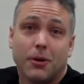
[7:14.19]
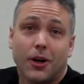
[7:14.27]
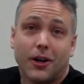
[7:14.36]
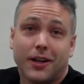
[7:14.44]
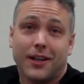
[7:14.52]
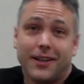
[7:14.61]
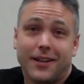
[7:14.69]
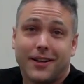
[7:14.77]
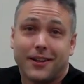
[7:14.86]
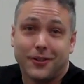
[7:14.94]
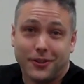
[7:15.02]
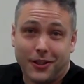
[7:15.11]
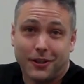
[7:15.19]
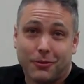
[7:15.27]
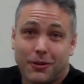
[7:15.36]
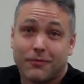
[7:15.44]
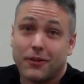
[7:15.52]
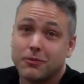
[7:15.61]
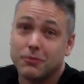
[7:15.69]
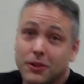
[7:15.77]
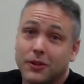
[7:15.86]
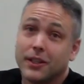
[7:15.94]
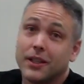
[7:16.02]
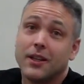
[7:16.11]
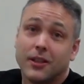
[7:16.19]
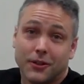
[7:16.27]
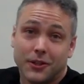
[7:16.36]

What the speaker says: Mark, and good luck with the foam rolling.